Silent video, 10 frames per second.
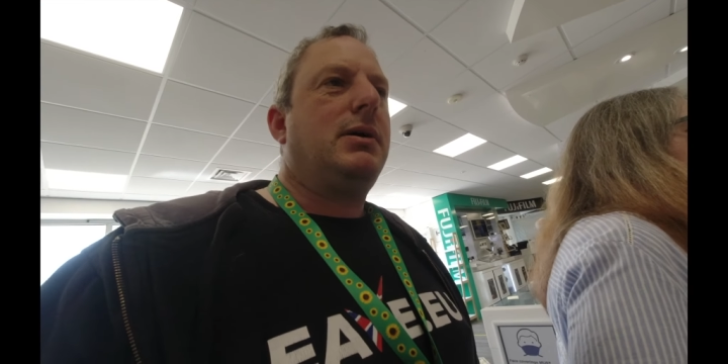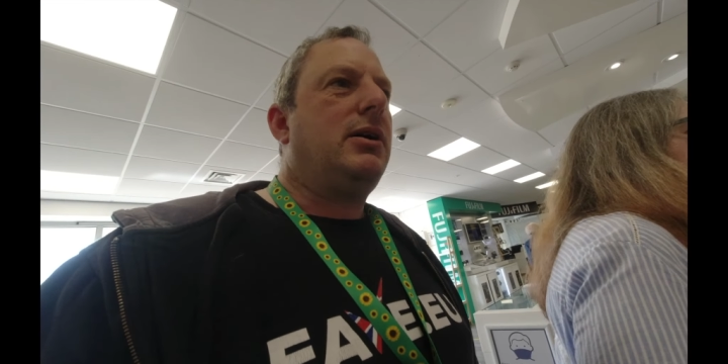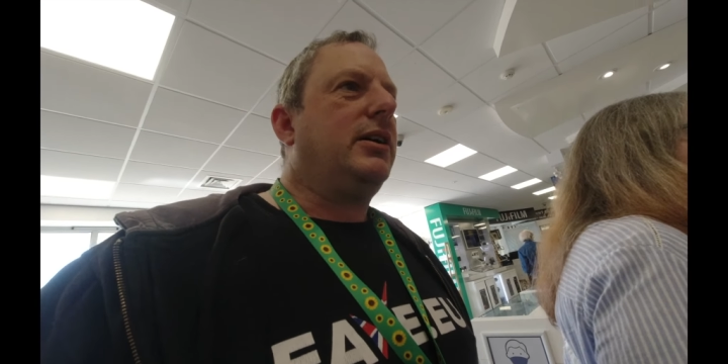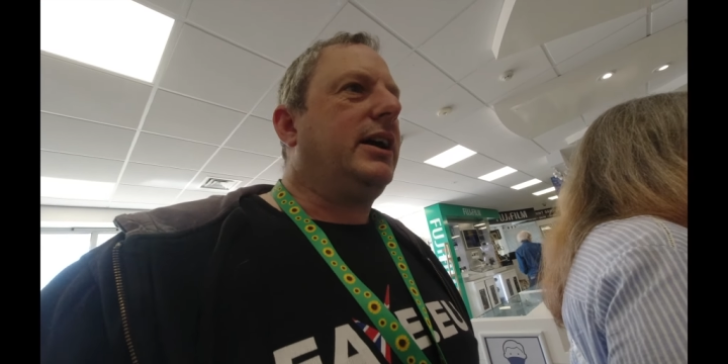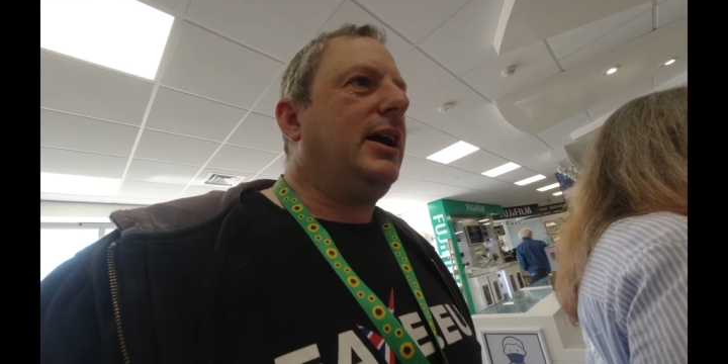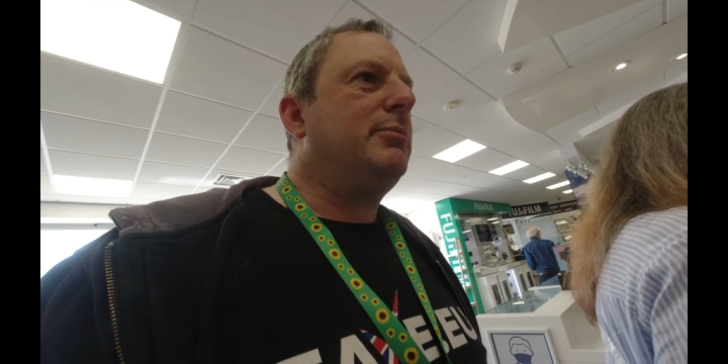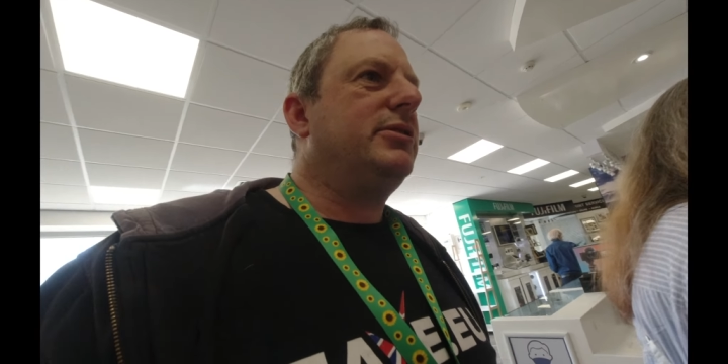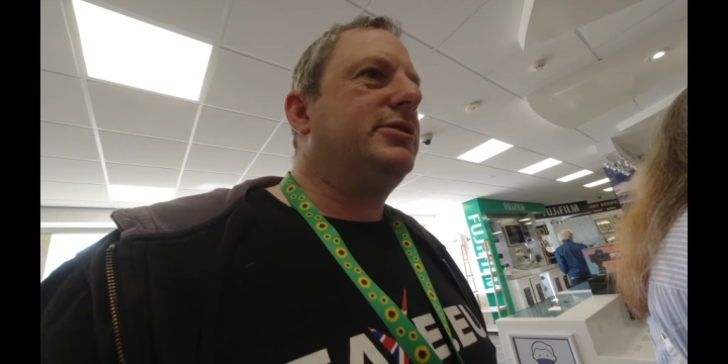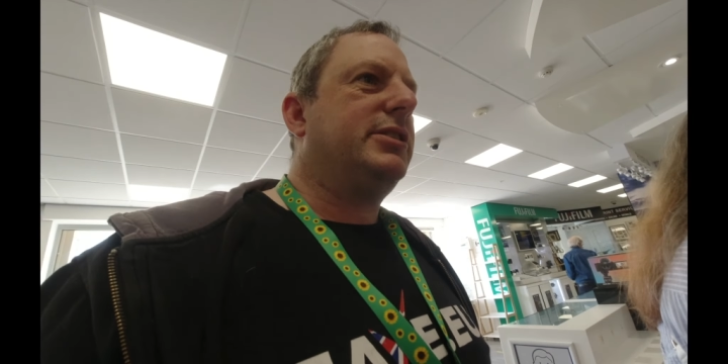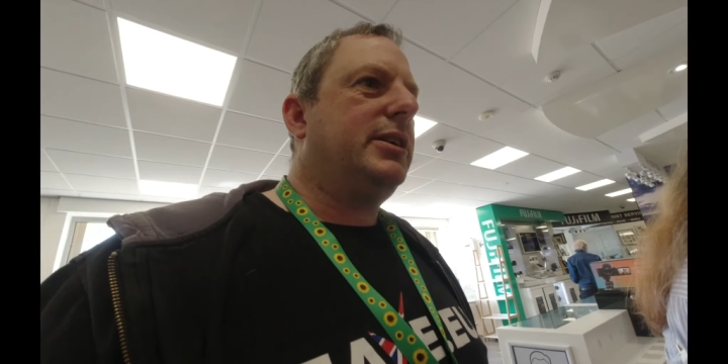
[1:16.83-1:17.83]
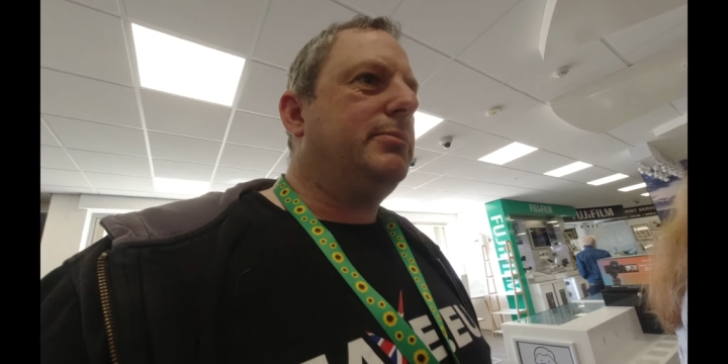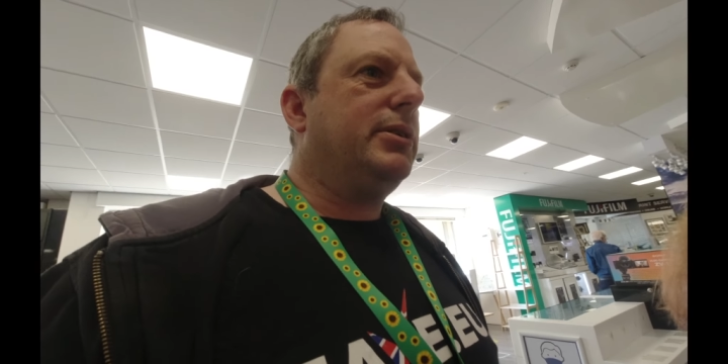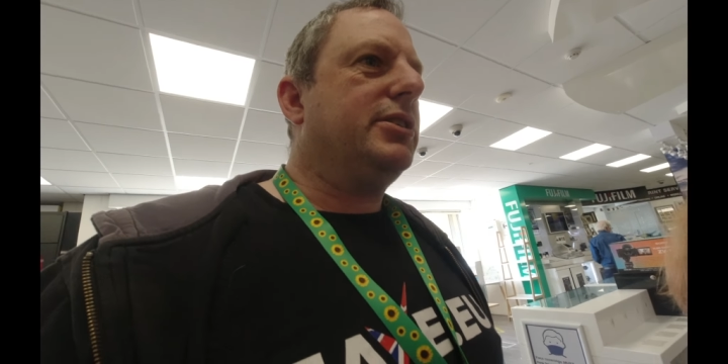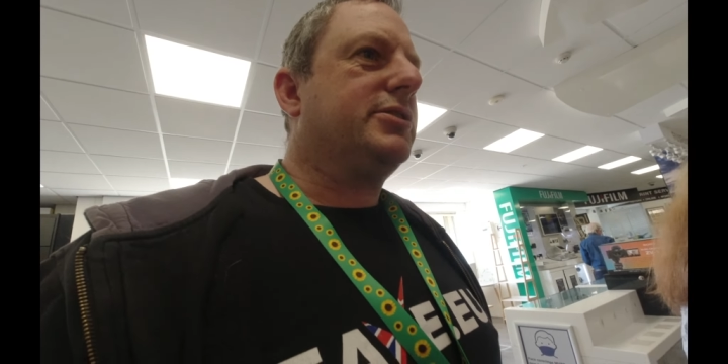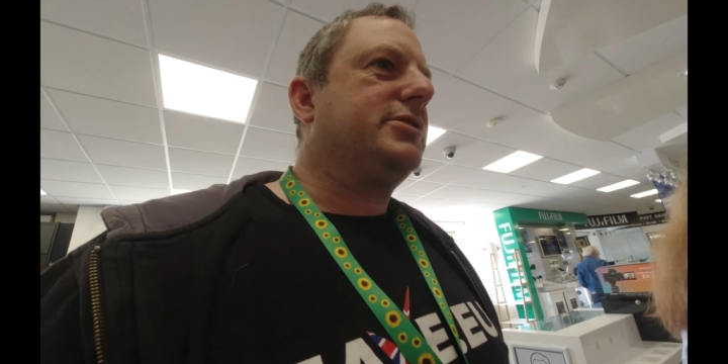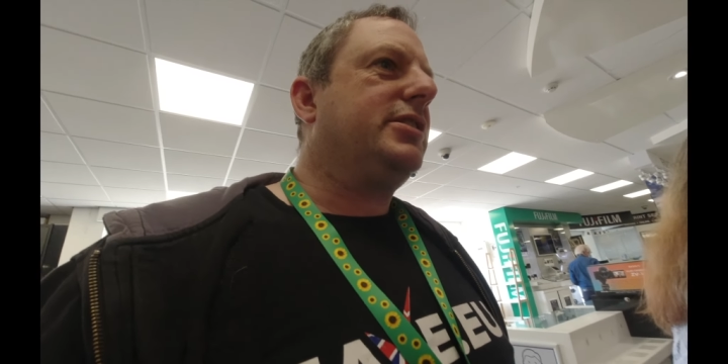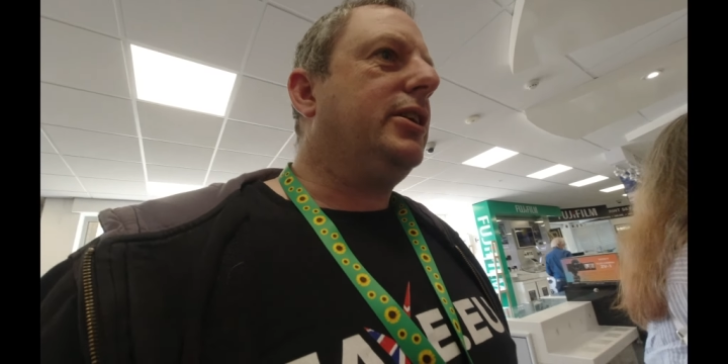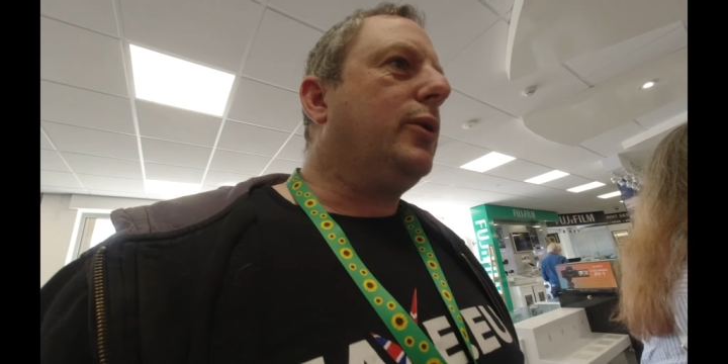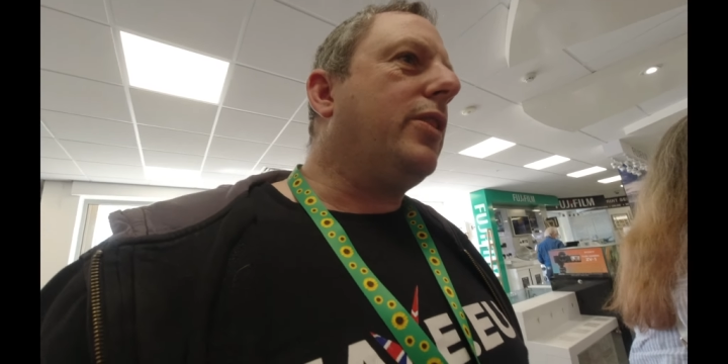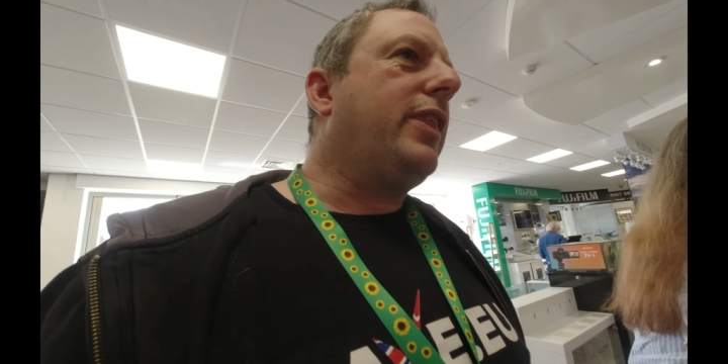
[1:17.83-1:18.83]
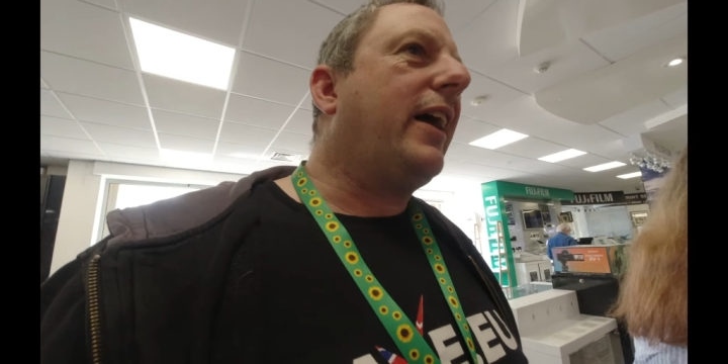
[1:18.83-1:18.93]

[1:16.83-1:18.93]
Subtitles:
Park Cameras in Burgess Hill.